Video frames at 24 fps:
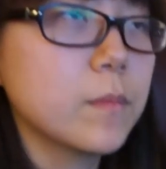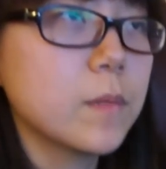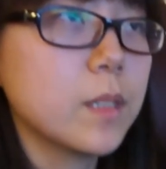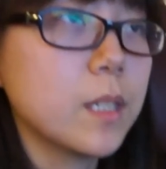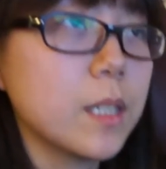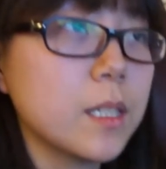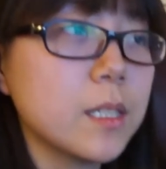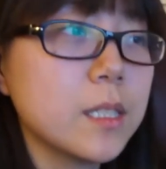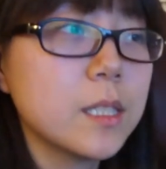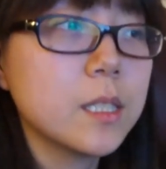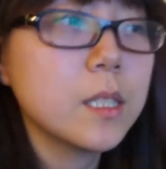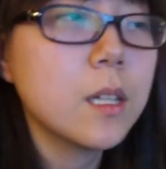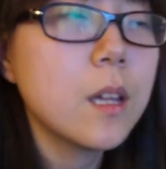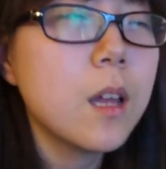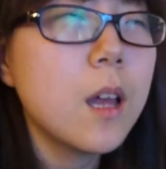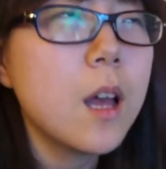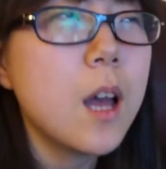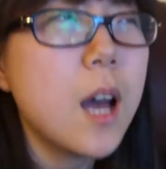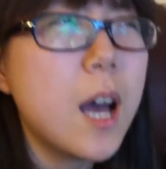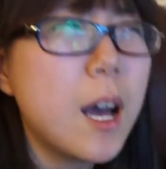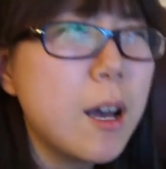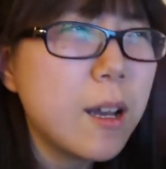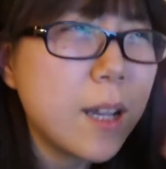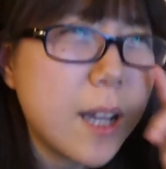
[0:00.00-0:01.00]
this.
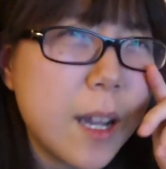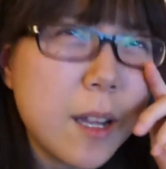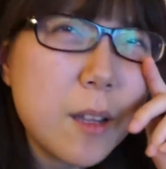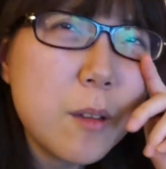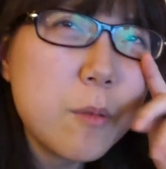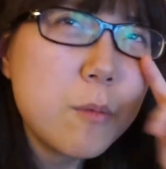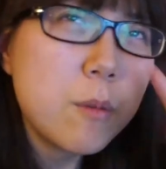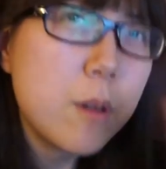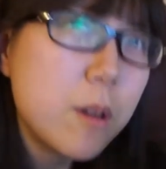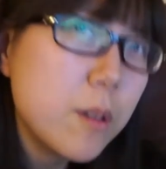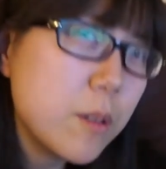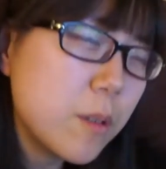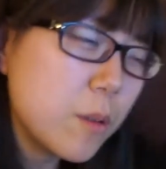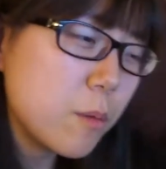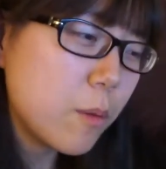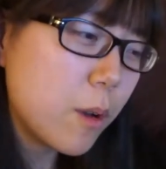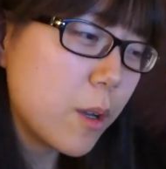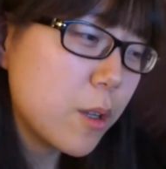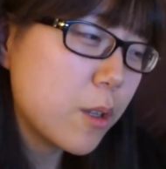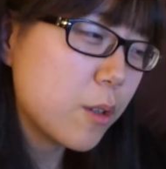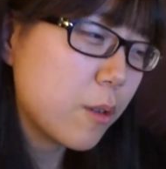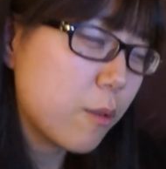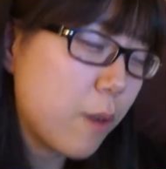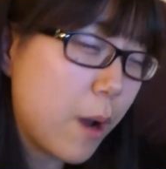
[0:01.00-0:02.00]
I kind of wanted to
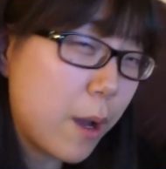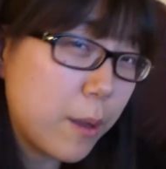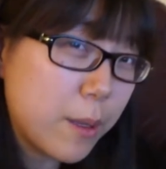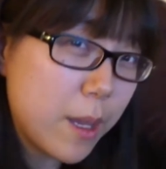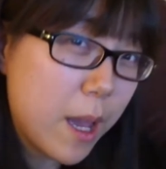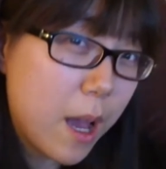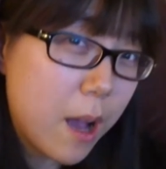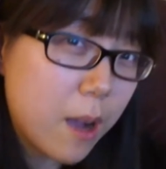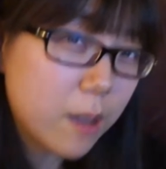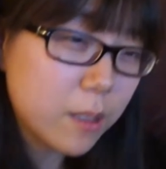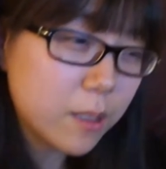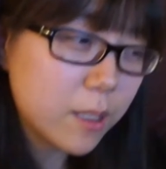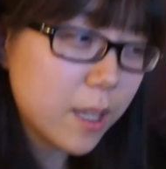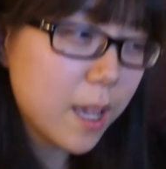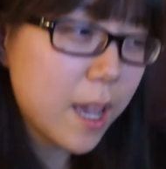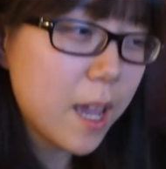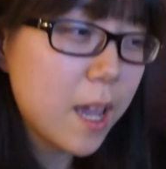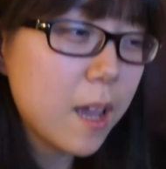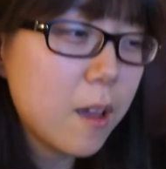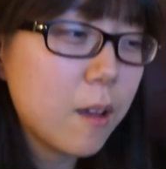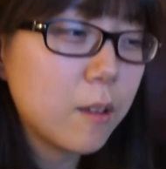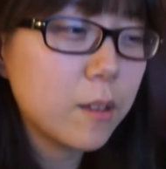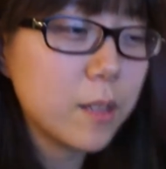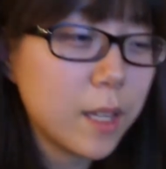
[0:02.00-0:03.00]
watch Groundhog
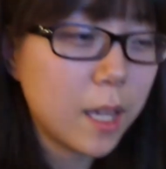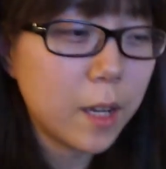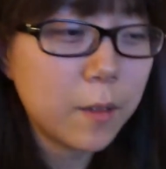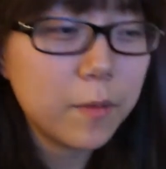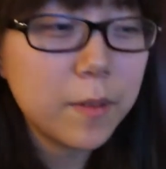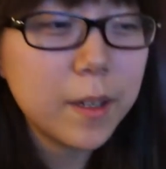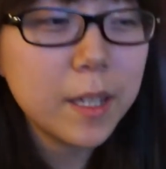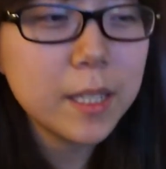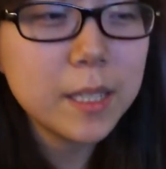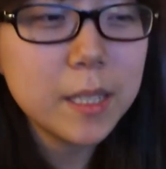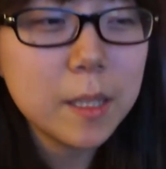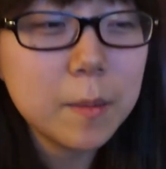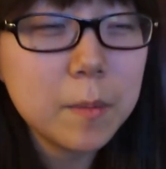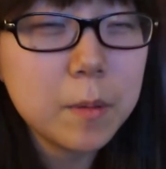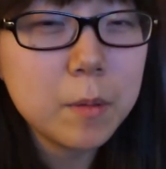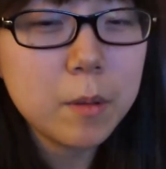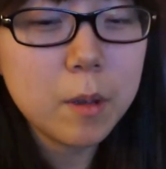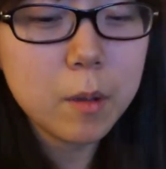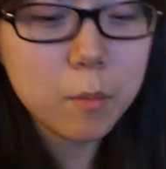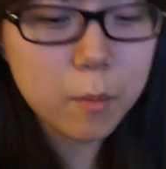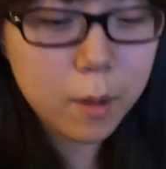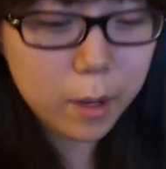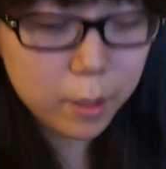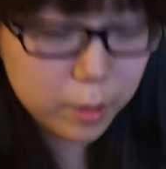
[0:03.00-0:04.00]
Day on Netflix, even
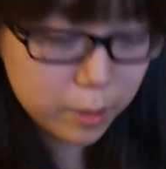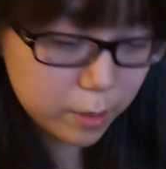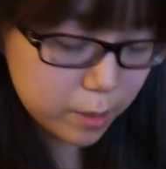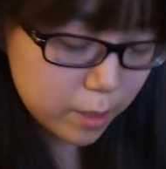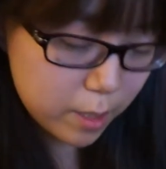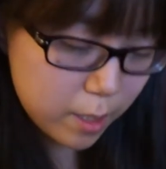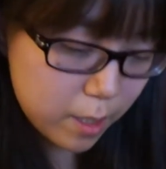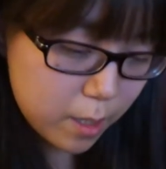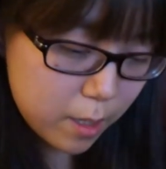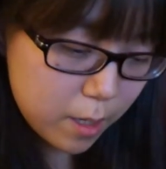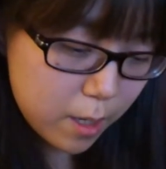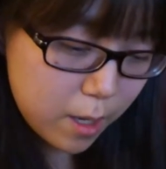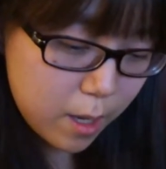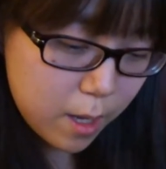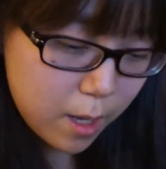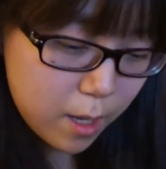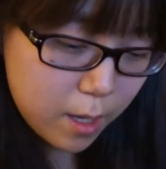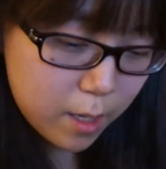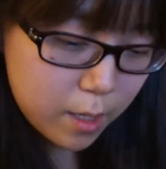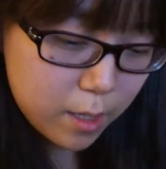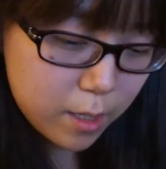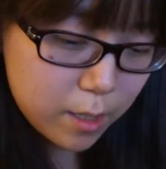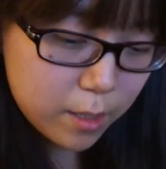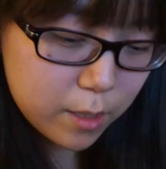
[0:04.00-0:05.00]
though I watched it.
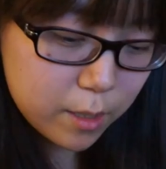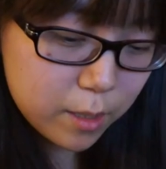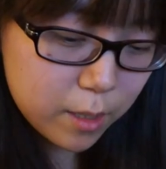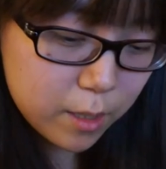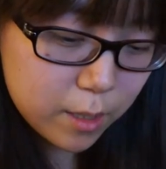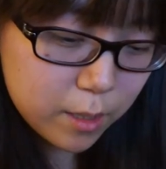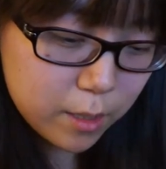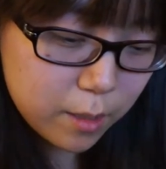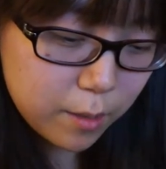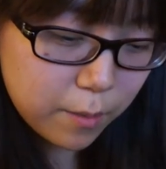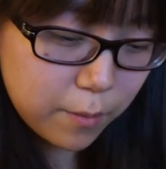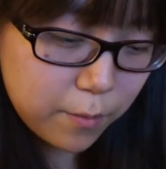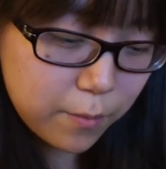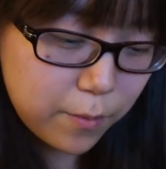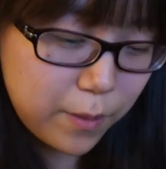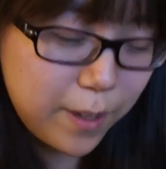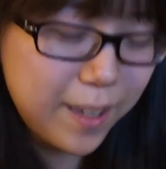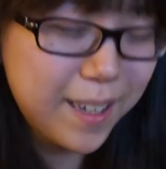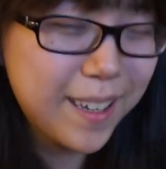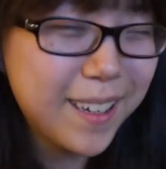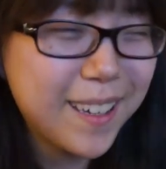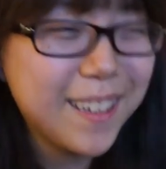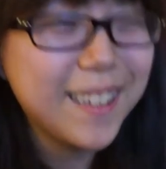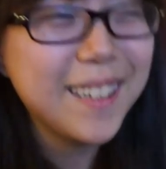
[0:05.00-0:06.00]
It's just a
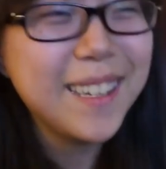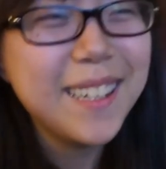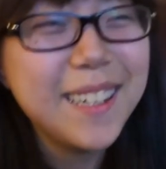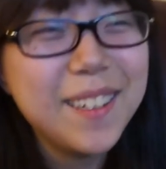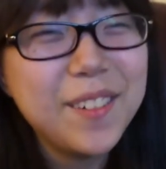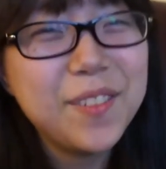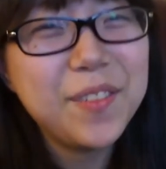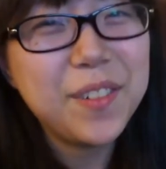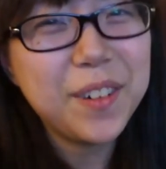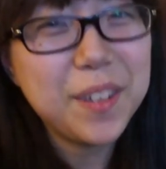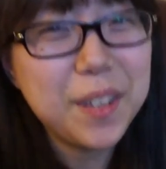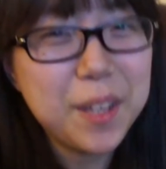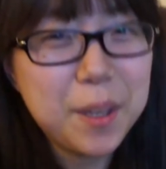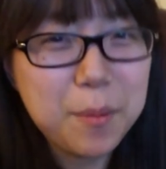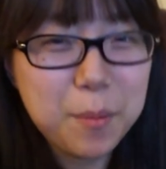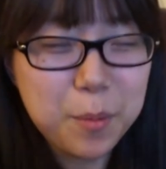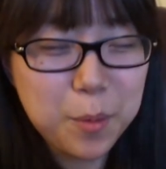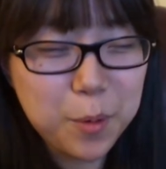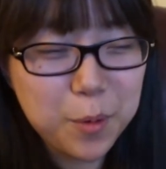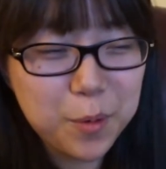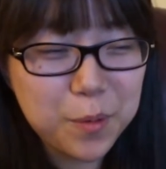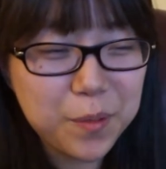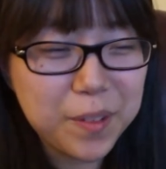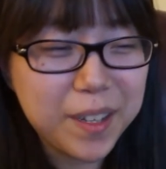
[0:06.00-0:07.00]
funny
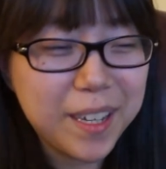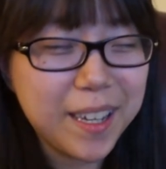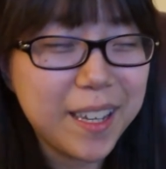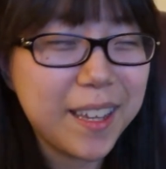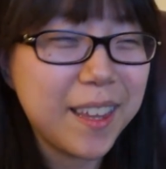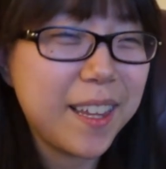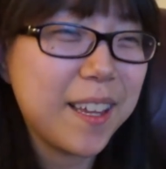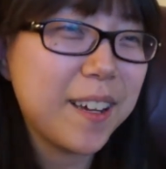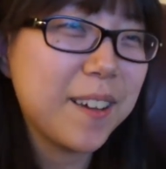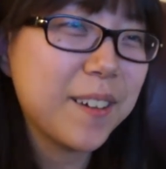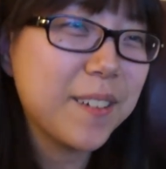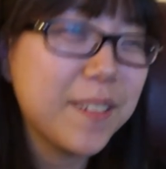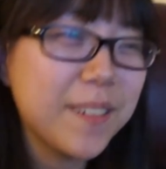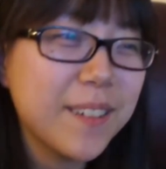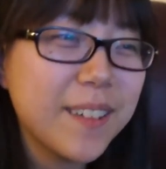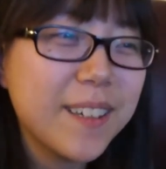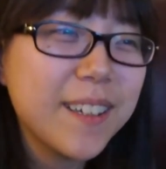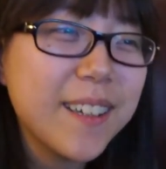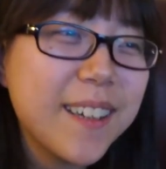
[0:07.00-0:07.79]
movie, you know.